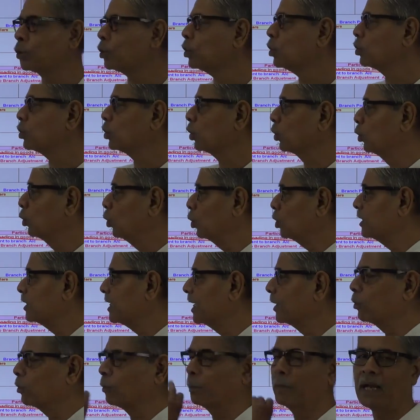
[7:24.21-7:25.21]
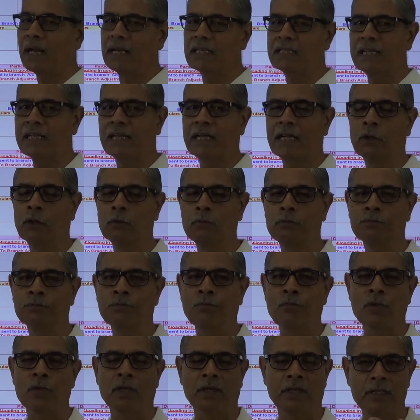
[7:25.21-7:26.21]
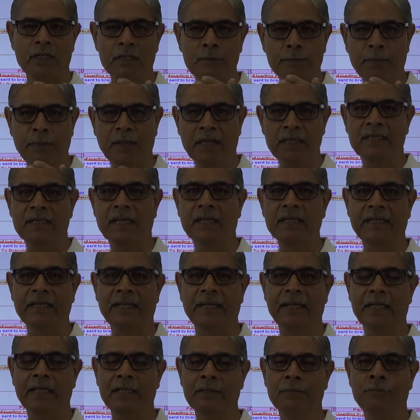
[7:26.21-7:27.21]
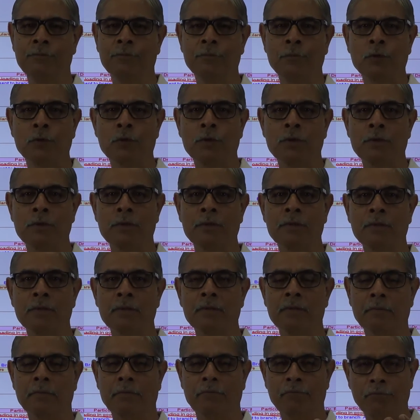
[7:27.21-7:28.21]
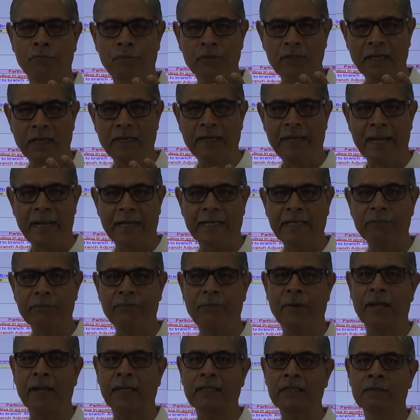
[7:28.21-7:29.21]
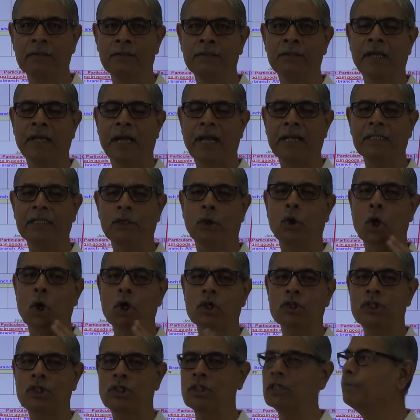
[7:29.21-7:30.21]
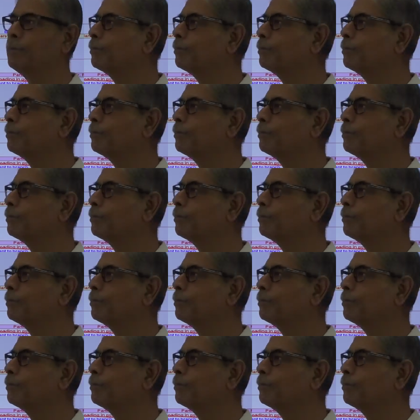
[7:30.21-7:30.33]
So goods sent to branch account is presented with a net effect at cost.